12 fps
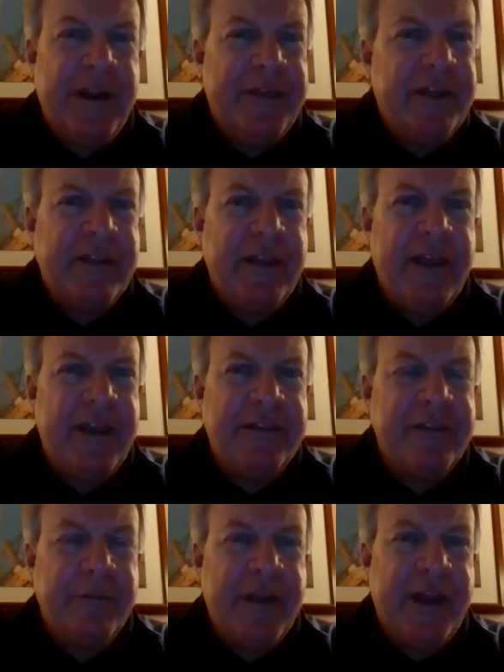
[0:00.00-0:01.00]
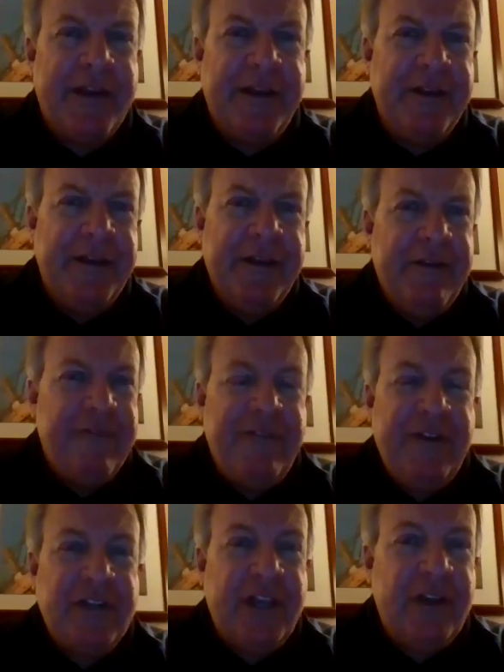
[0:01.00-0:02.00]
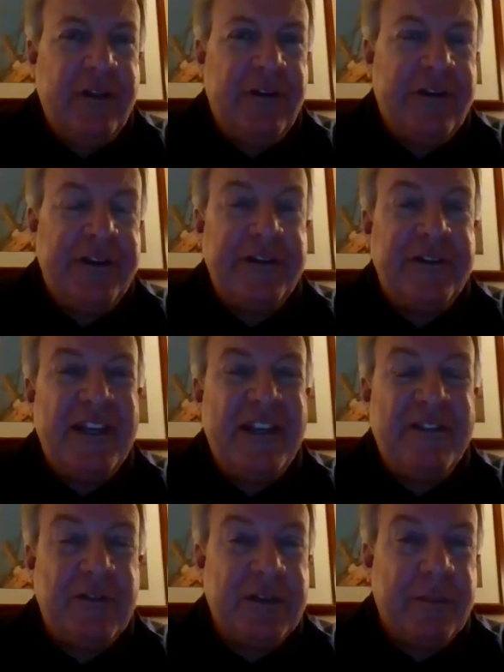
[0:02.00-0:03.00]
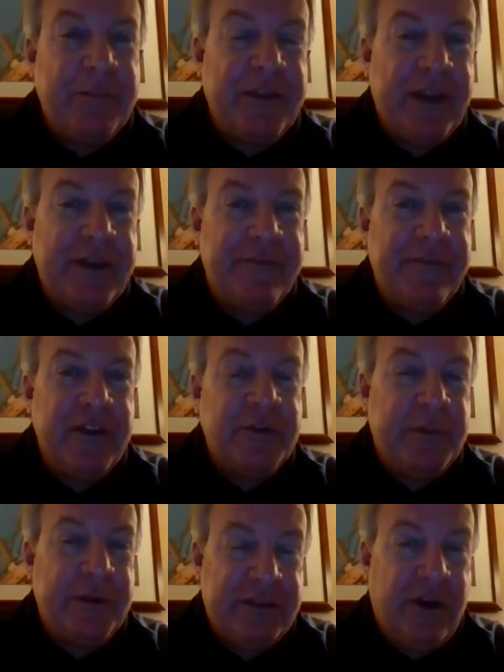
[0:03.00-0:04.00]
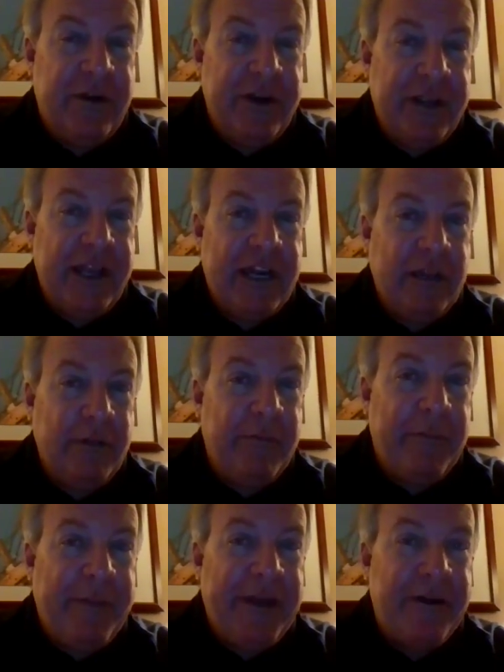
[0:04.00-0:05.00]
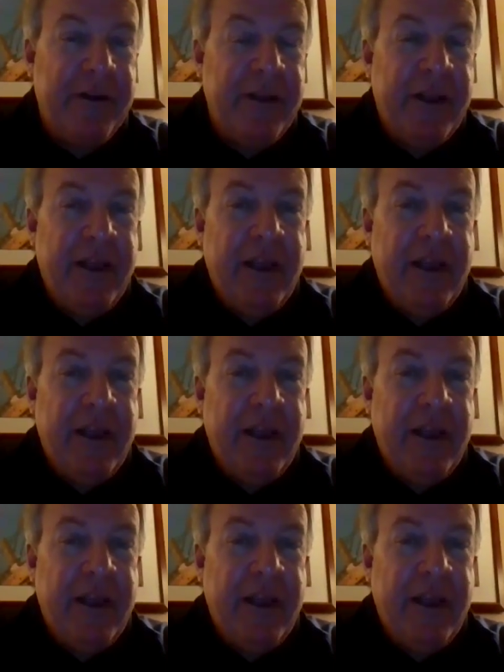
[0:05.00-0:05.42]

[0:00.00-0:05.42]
I think they had some kind of fish kill or disease or something on the fish, but it's starting to get a little bit better.